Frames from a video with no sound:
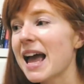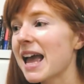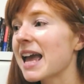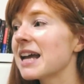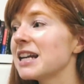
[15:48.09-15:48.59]

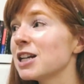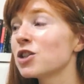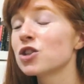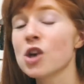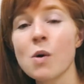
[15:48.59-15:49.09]
and it is
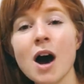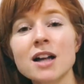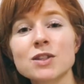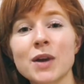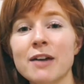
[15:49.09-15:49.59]
so
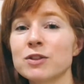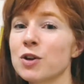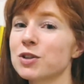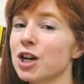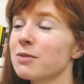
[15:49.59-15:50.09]
hot, so I have to
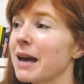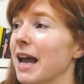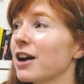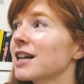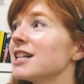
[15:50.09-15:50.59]
go turn my
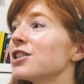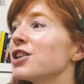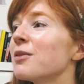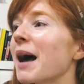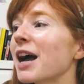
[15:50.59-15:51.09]
air
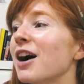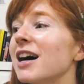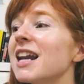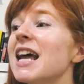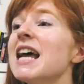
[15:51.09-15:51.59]
conditioner back
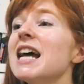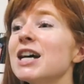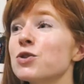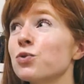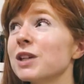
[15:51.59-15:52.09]
on.
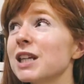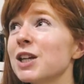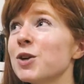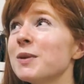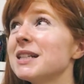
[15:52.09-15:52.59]
It's really
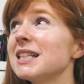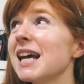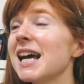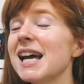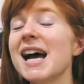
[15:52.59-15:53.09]
humid
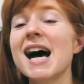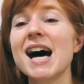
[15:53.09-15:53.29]
today.